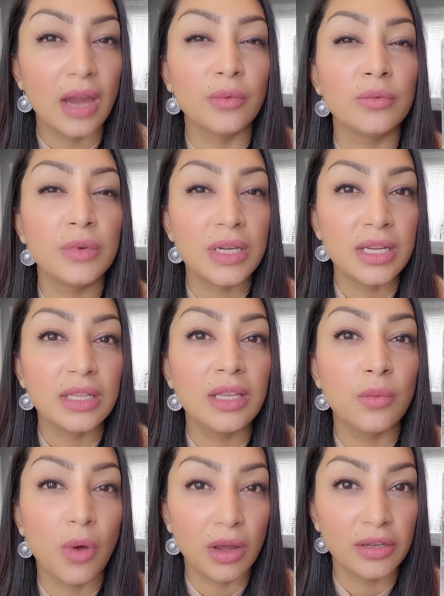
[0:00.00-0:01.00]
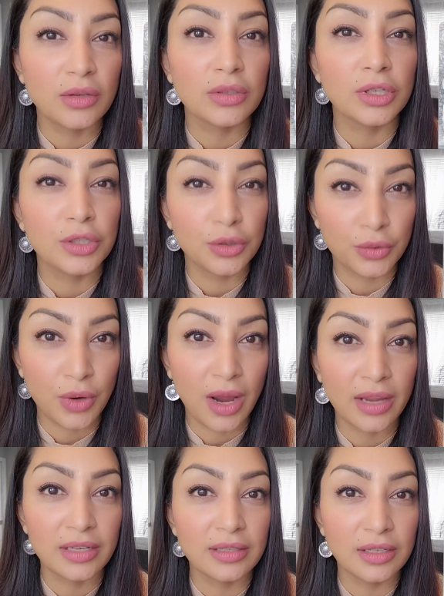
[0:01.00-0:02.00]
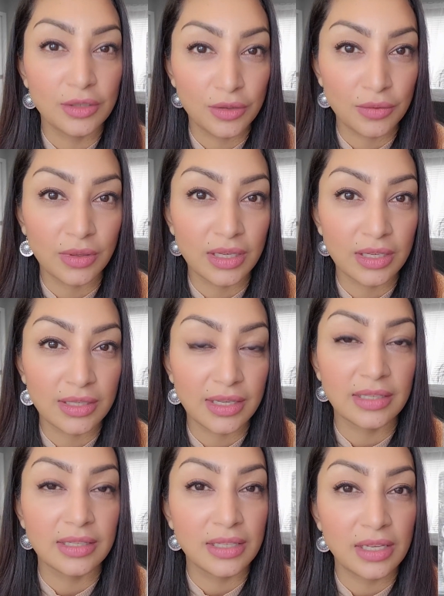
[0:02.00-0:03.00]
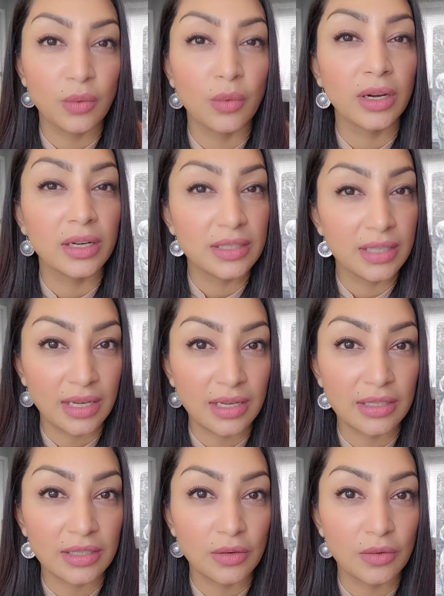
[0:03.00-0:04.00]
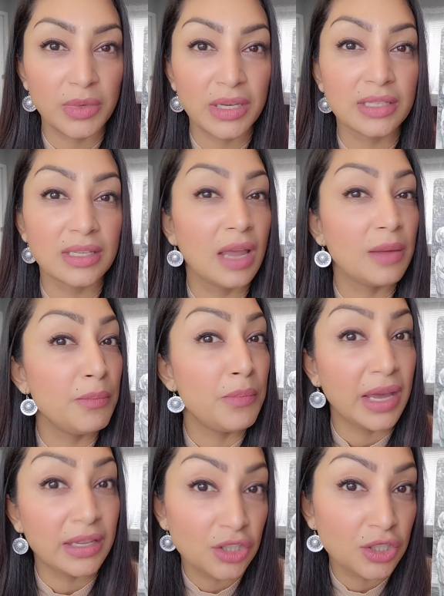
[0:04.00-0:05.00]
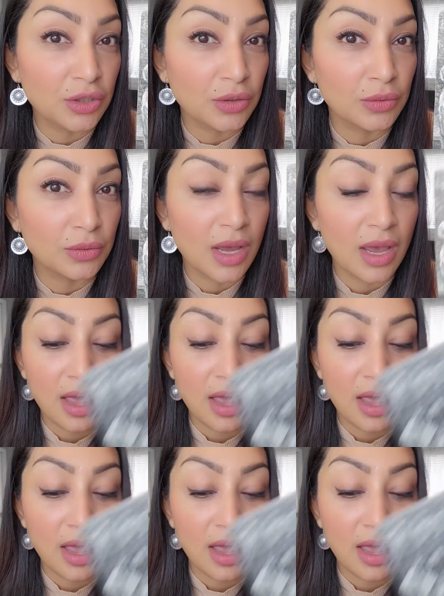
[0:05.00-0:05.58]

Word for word: I really want you to try to do this and see where it takes you, because I bet you